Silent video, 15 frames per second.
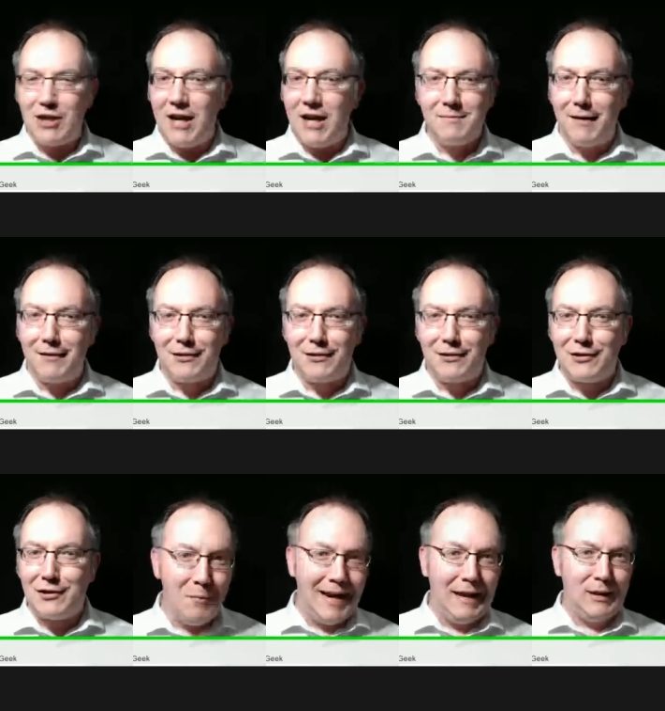we've talked about
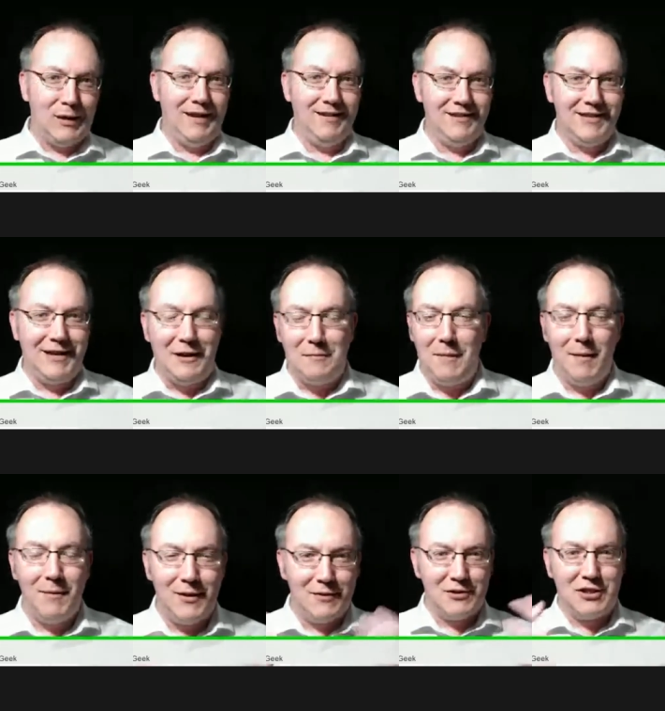so many things here.
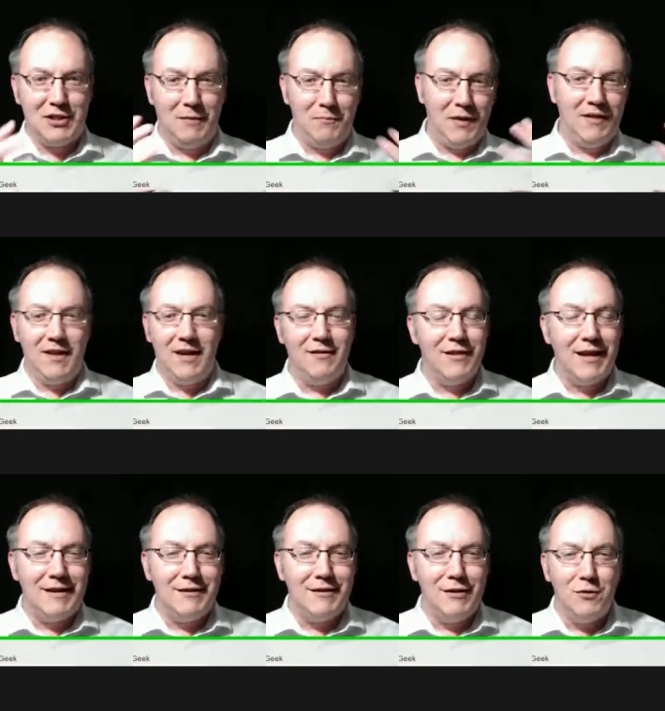Maybe there's something
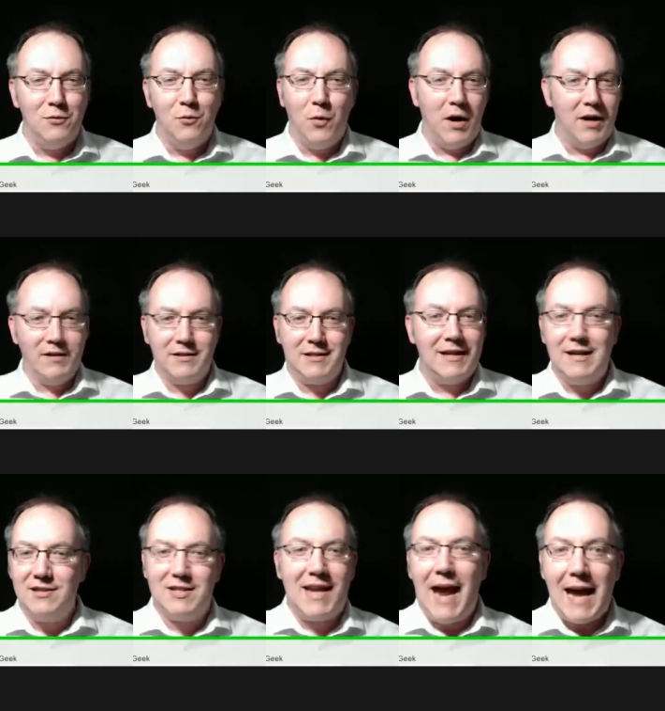that you wanted
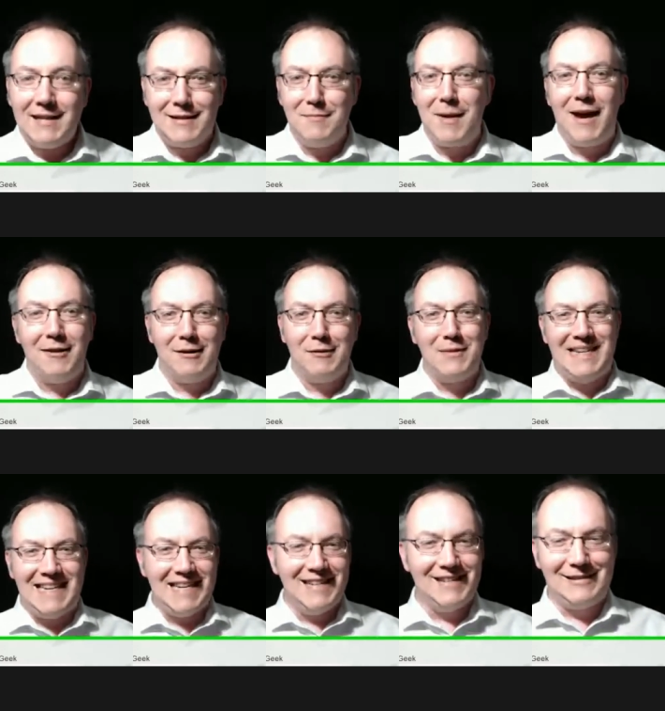us to ask about and we
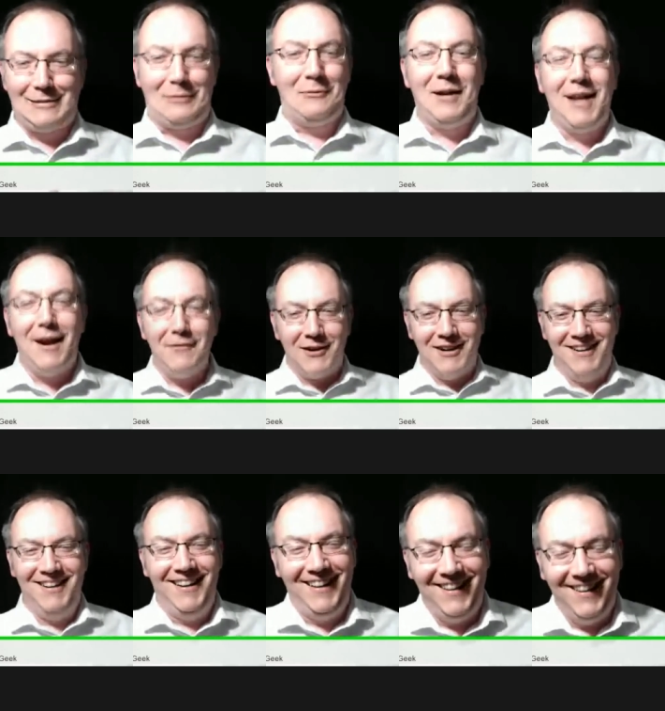didn't, or whatever.